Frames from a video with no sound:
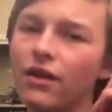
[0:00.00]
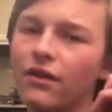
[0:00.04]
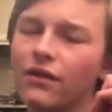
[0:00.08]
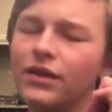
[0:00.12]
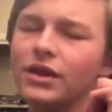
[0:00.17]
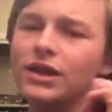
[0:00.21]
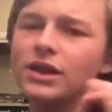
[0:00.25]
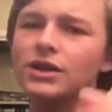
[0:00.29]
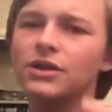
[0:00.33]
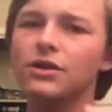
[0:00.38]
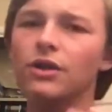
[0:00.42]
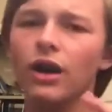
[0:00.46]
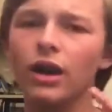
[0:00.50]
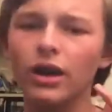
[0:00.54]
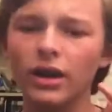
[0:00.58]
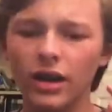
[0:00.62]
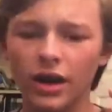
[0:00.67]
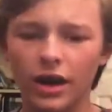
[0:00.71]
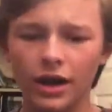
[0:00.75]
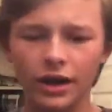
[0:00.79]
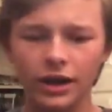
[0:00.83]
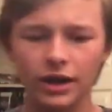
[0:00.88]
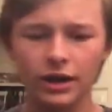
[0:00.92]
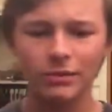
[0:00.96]
strong
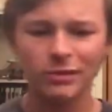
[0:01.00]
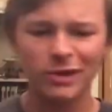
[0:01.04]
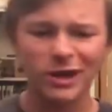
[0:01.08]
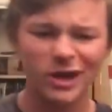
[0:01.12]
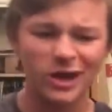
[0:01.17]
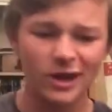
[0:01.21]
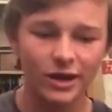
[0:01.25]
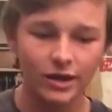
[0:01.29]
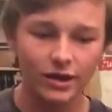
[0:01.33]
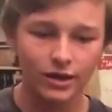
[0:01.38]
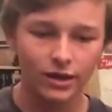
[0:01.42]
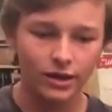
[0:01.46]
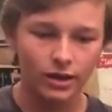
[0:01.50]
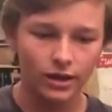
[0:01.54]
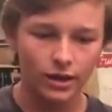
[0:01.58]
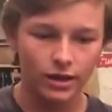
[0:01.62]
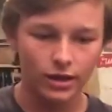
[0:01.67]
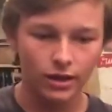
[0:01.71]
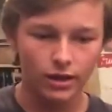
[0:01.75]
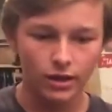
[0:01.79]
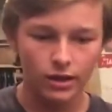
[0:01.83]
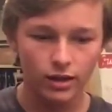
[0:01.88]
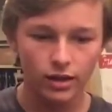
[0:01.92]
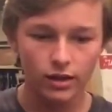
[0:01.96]
argument
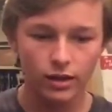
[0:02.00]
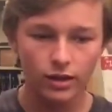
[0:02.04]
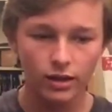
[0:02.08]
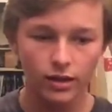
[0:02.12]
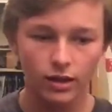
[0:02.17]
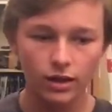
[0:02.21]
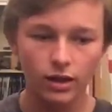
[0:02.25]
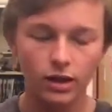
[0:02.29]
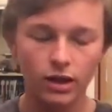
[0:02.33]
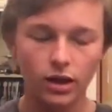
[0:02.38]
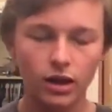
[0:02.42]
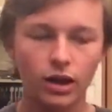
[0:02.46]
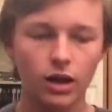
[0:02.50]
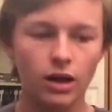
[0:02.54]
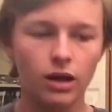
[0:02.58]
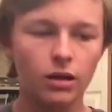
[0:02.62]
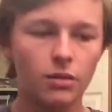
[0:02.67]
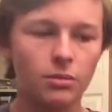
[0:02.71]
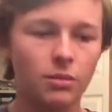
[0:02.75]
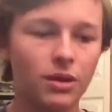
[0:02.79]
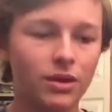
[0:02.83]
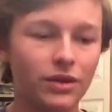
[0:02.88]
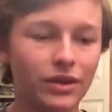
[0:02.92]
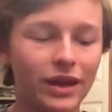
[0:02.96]

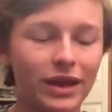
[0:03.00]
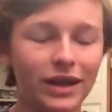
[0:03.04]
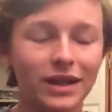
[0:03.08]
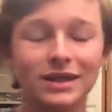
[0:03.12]
that